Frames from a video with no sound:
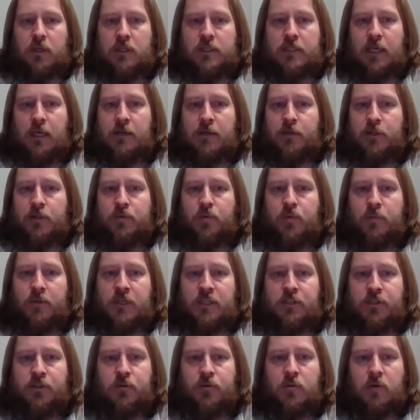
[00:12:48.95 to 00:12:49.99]
assignments will be
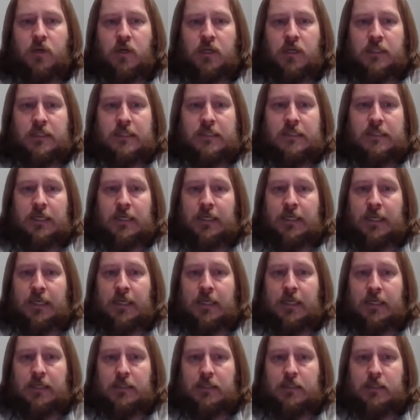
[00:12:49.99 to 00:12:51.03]
due on Sunday
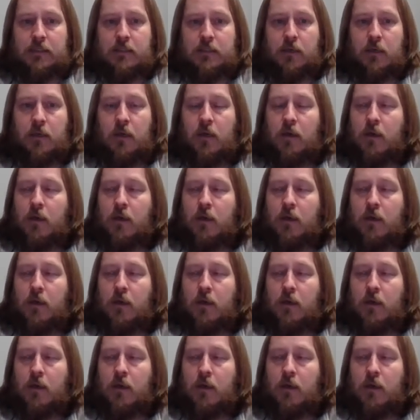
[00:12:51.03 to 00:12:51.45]
nights.